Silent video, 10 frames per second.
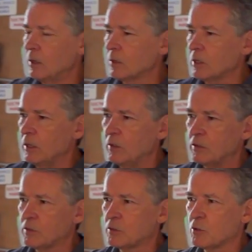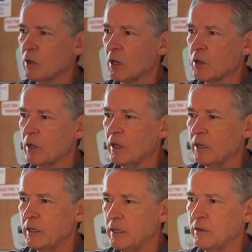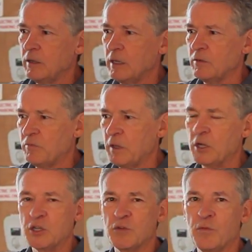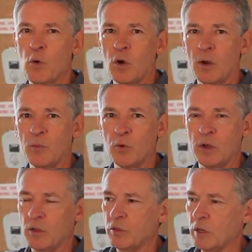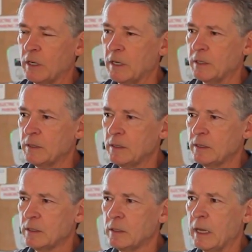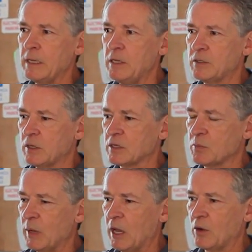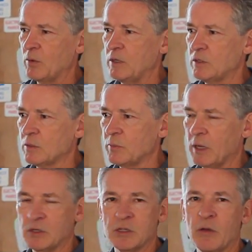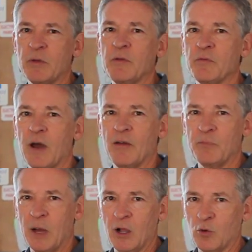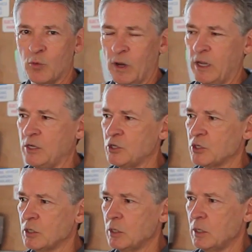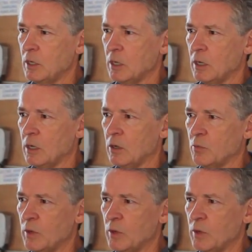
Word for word: Okay, the truck uh, in finished form with uh, 96 batteries, about 75 mile range, uh,